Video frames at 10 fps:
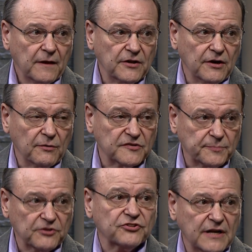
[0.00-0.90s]
you know,
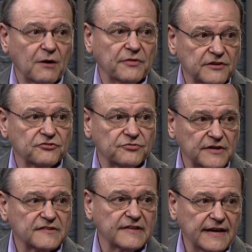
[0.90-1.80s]
especially now with interest
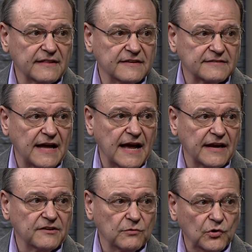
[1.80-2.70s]
rates staying this high, mm-hmm.
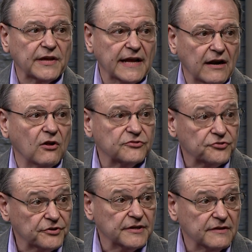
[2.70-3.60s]
you know, mm-hmm. looking at
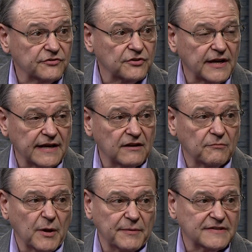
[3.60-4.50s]
alternatives, looking at you know
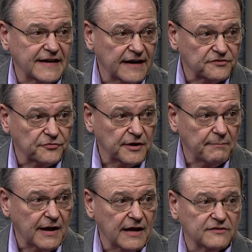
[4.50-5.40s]
maybe tax-free
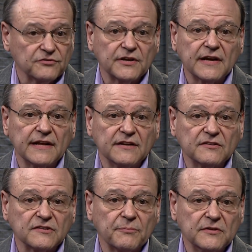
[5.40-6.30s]
bonds, looking at you know
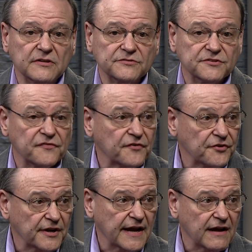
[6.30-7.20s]
something you know
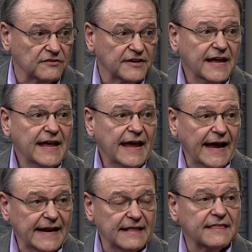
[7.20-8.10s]
deferred accounts,
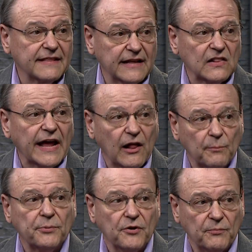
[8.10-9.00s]
anything that'll
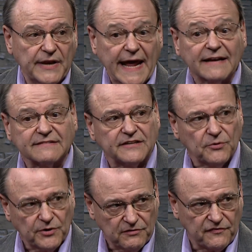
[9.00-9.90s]
help you next year
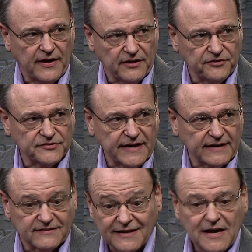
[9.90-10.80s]
when you file your
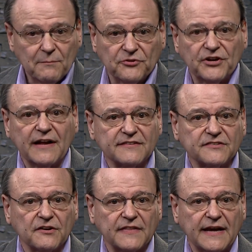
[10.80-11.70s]
taxes. But you got to
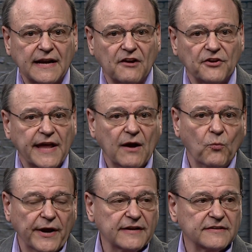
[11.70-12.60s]
start that now. You can't
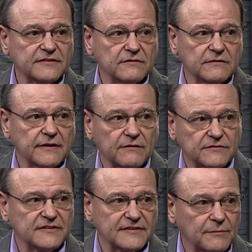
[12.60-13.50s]
wait until you know
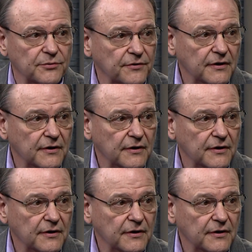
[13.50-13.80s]
December.